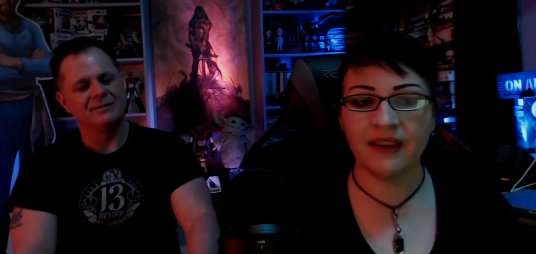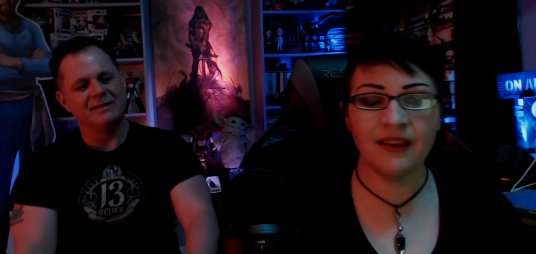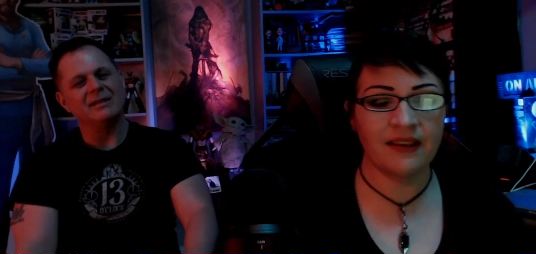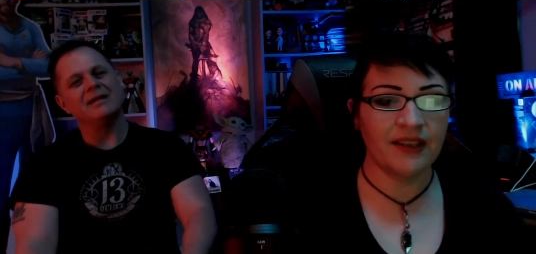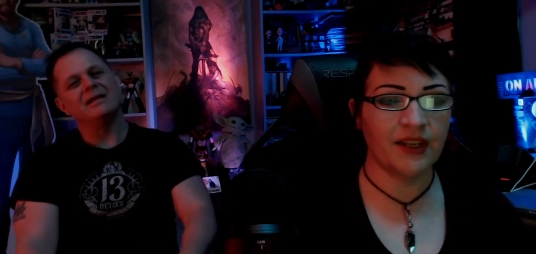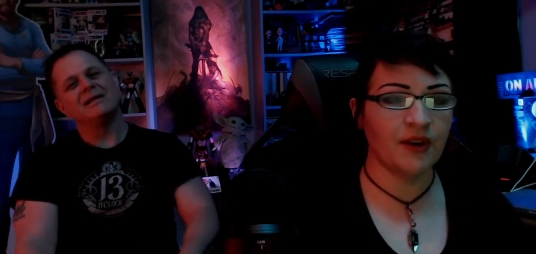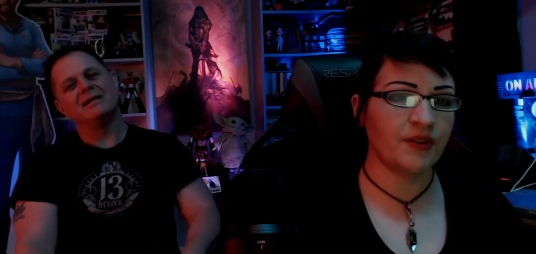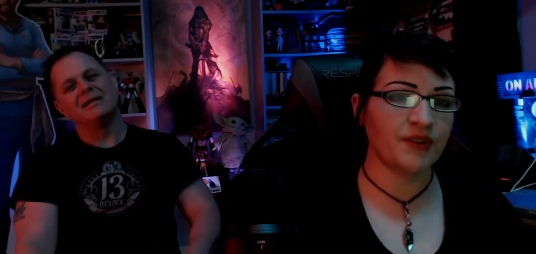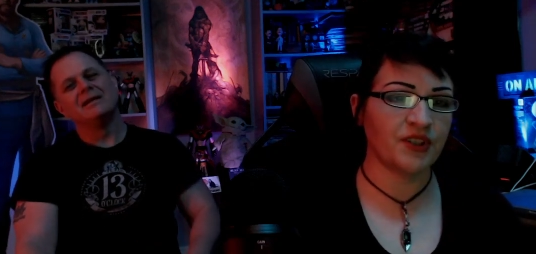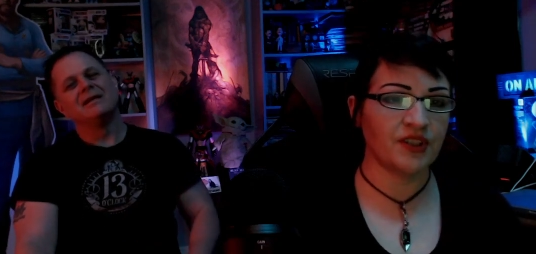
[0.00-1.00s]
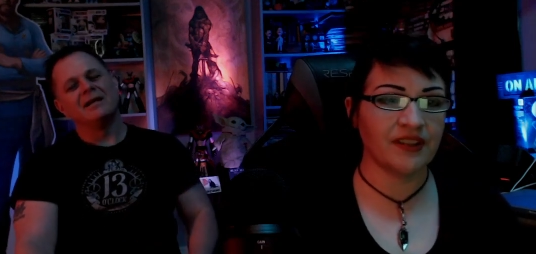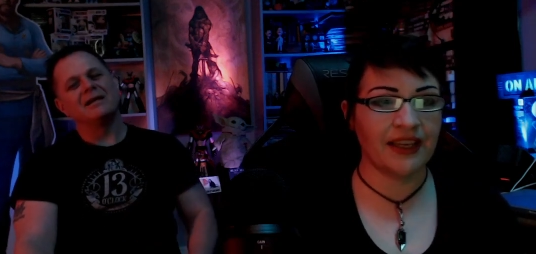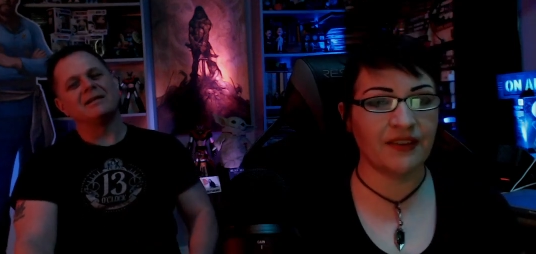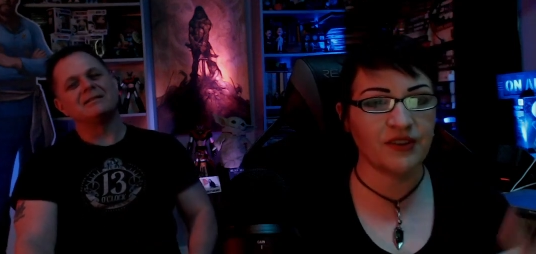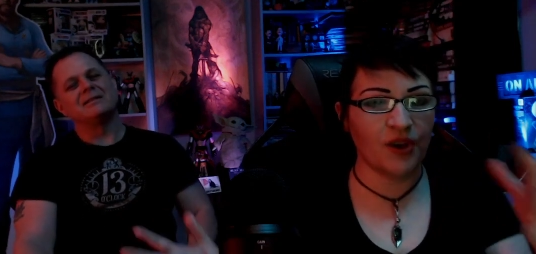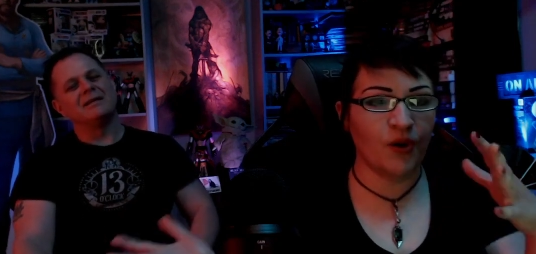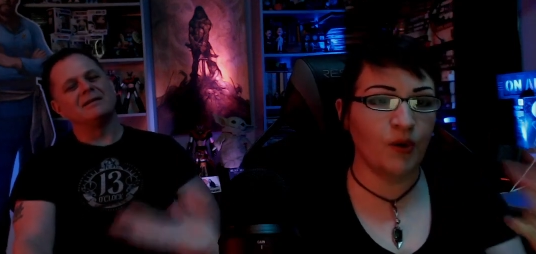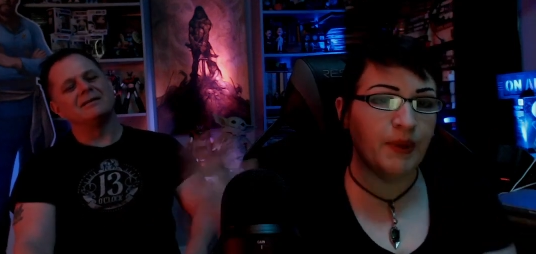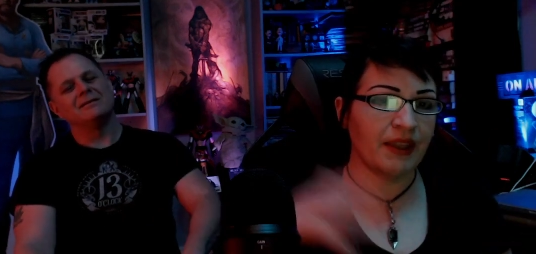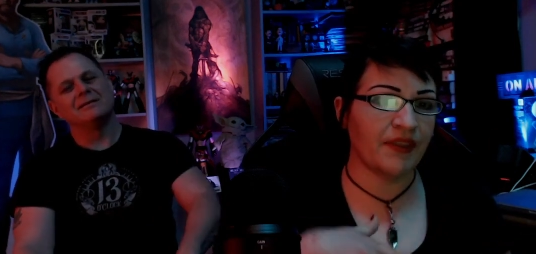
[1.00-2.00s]
Speaker 1: Yeah. You know, there's just like guess, there's a uh, whole
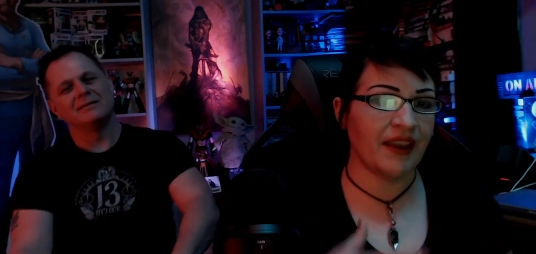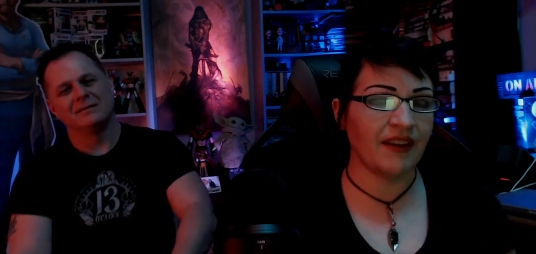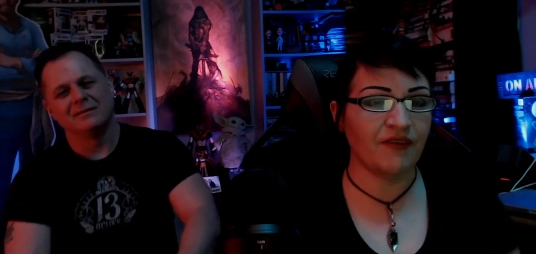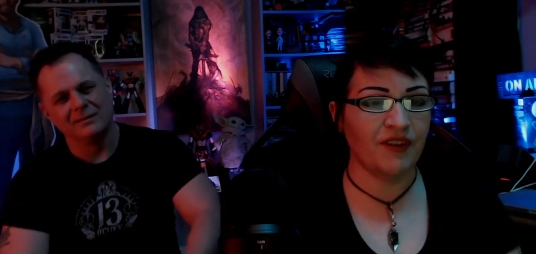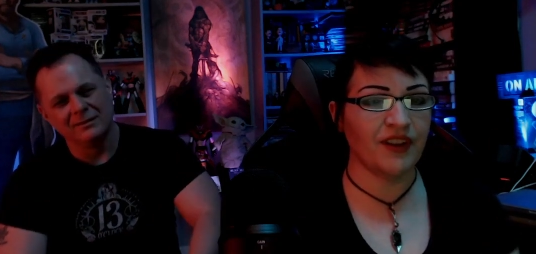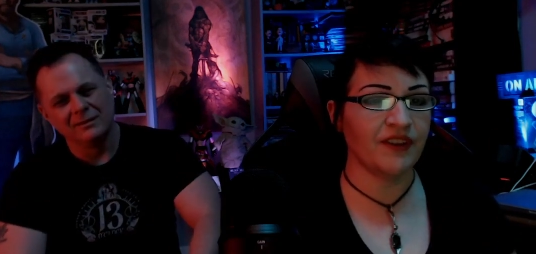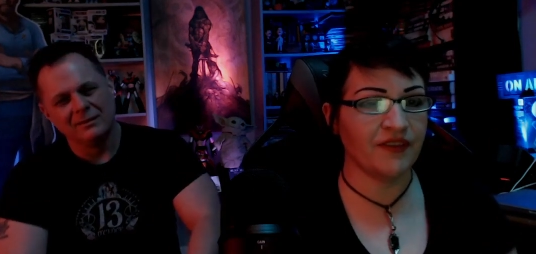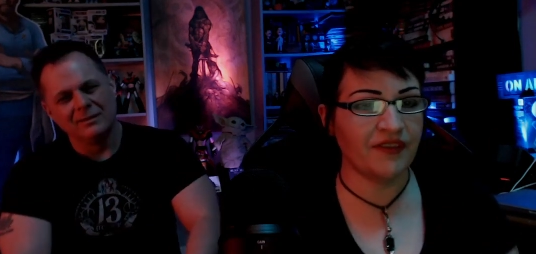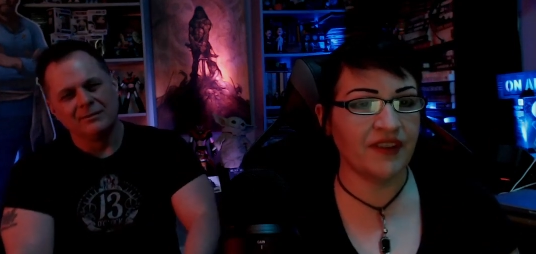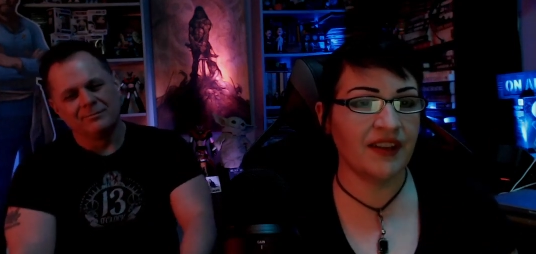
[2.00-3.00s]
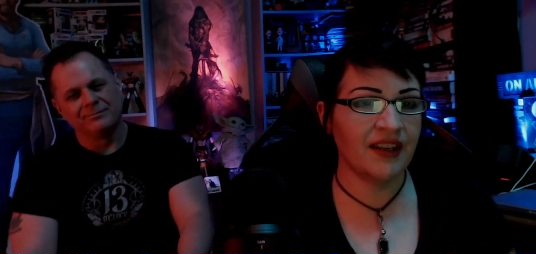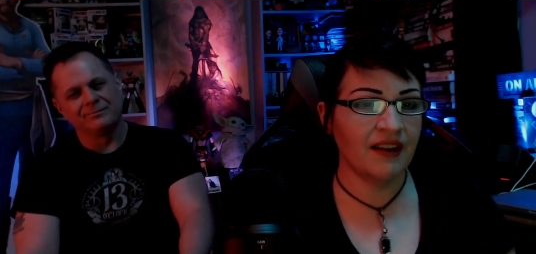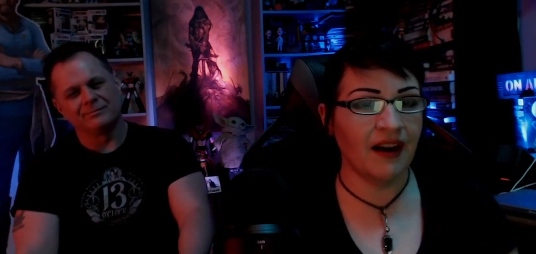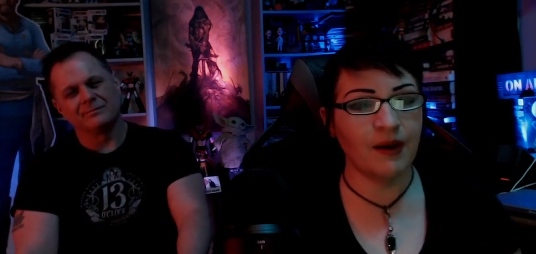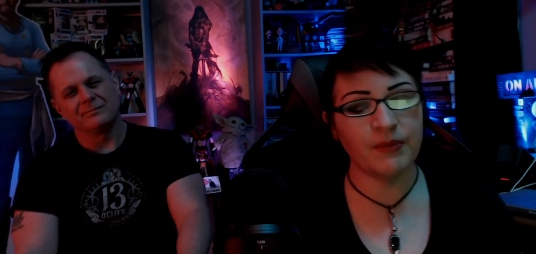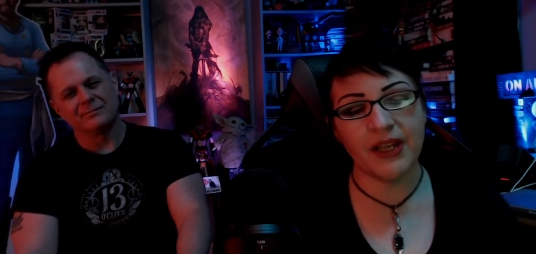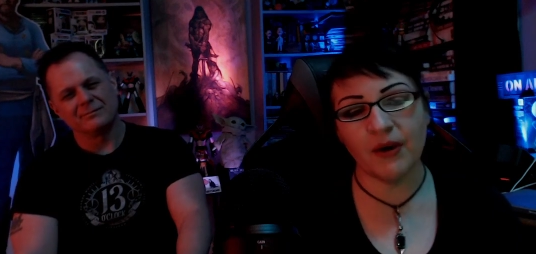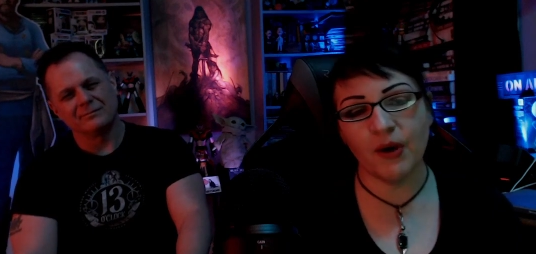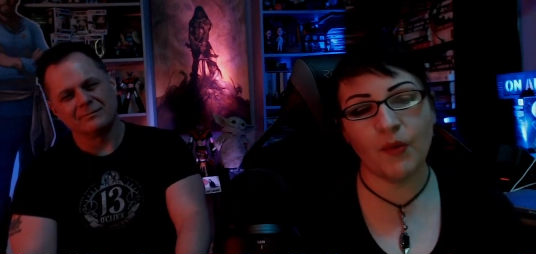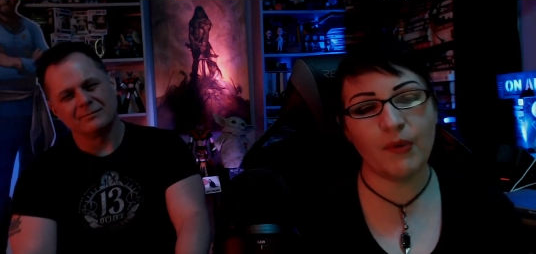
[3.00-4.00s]
big thing full of um, you
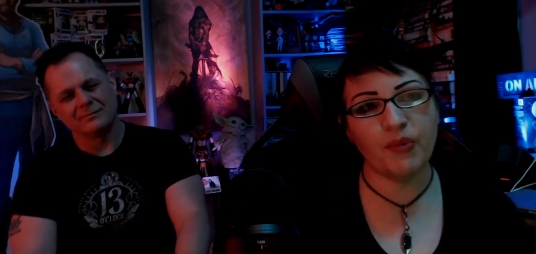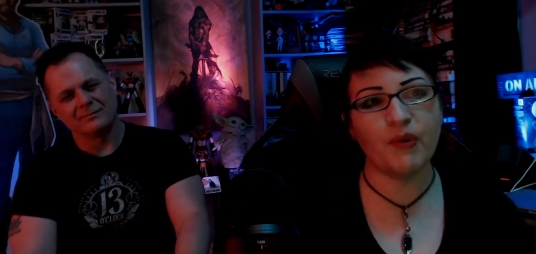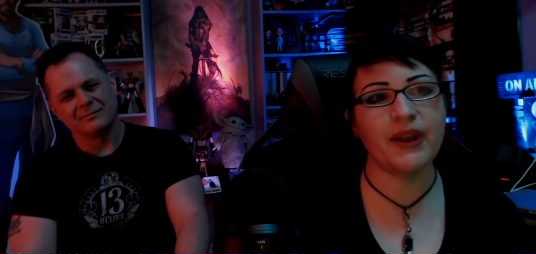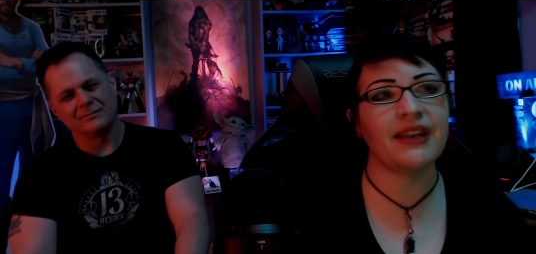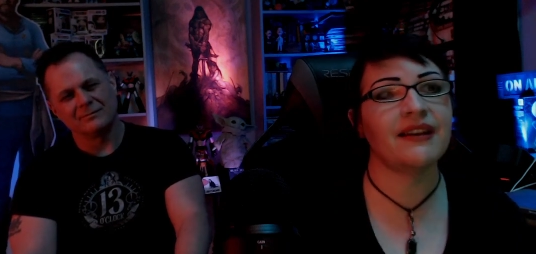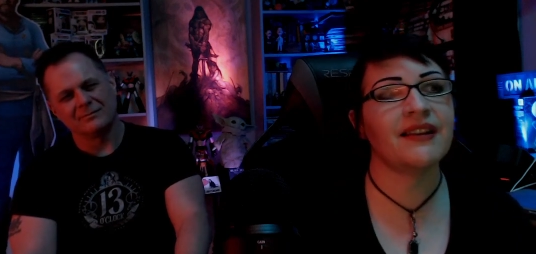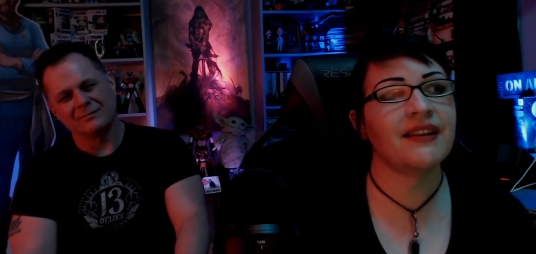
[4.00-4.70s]
know, at one point,